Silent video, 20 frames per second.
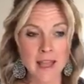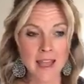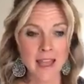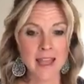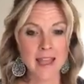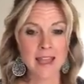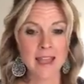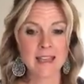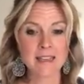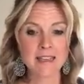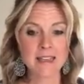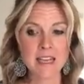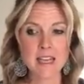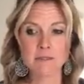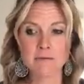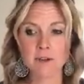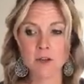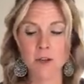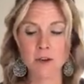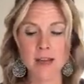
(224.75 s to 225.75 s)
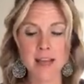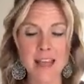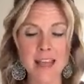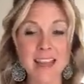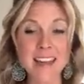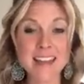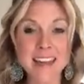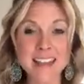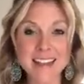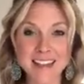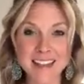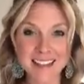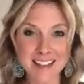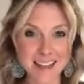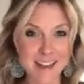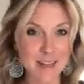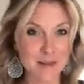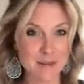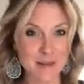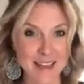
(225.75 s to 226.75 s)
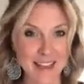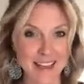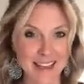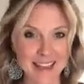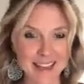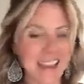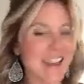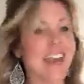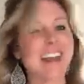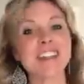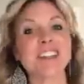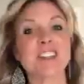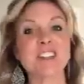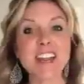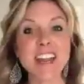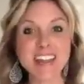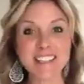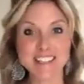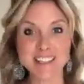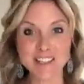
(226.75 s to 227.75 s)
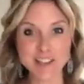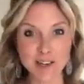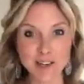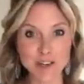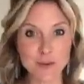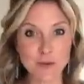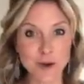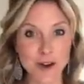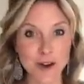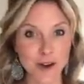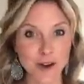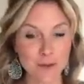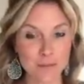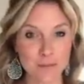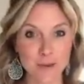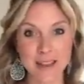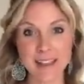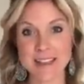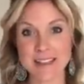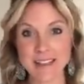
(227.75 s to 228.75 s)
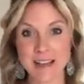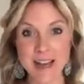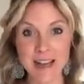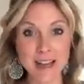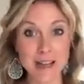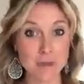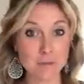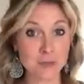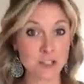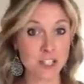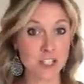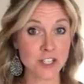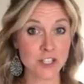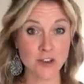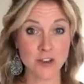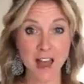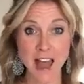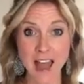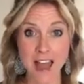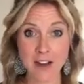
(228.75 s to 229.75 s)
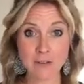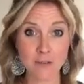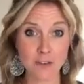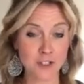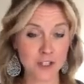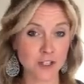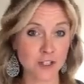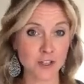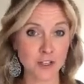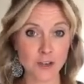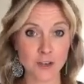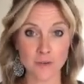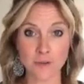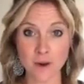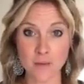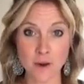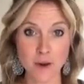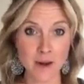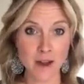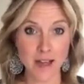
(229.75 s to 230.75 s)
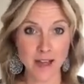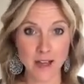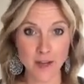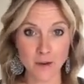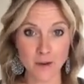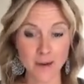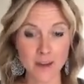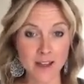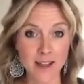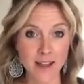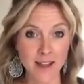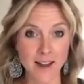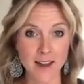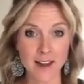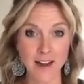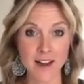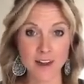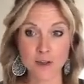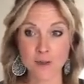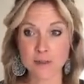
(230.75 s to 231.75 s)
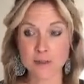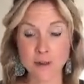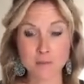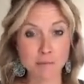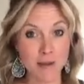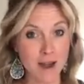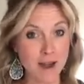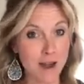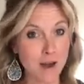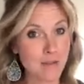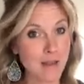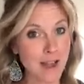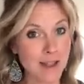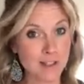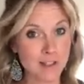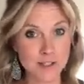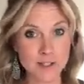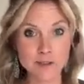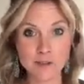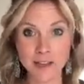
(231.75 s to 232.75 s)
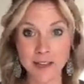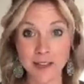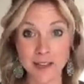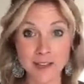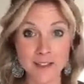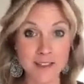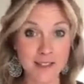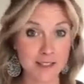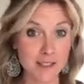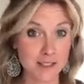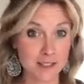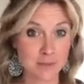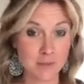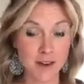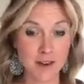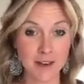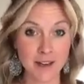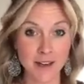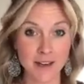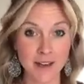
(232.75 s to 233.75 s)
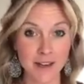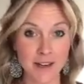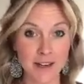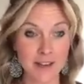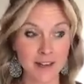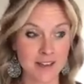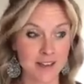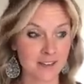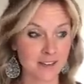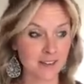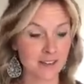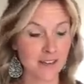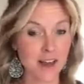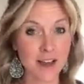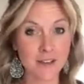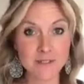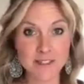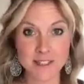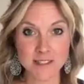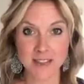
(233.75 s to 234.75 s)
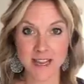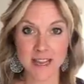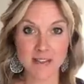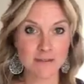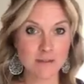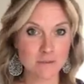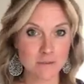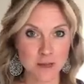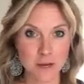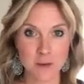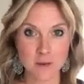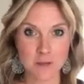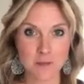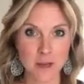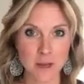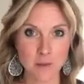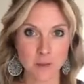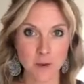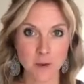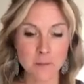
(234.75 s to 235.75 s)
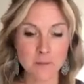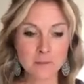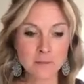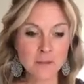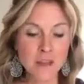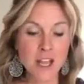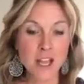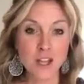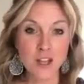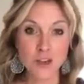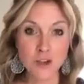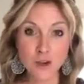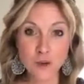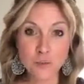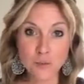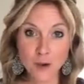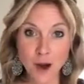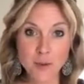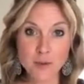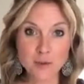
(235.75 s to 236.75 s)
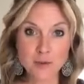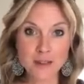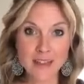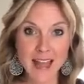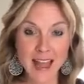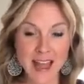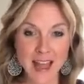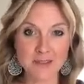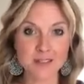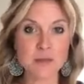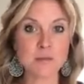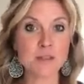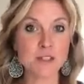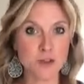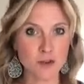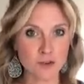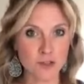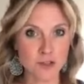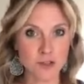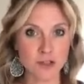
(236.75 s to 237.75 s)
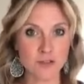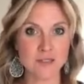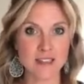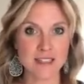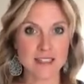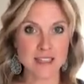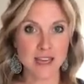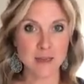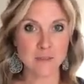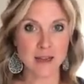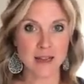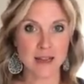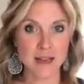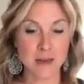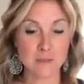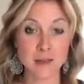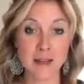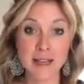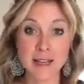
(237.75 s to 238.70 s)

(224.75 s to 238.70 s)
And if you're anything like me, and chances are you are, because I am just your average girl from Ohio, who's a mom, has 2 kids, and is married, and loves life and being with people, you probably have some social events coming up.